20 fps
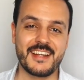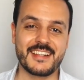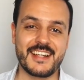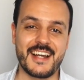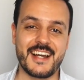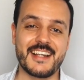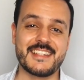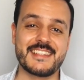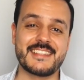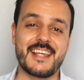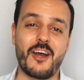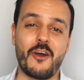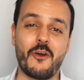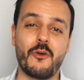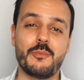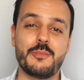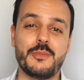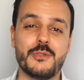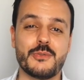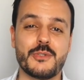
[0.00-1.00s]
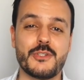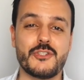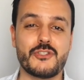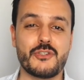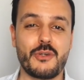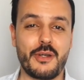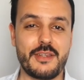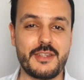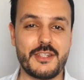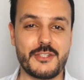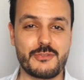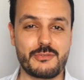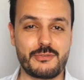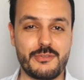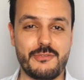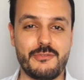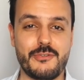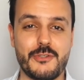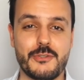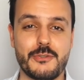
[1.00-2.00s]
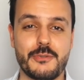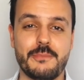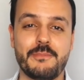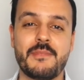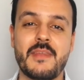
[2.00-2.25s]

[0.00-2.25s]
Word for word: Guys, I hope you enjoyed this review.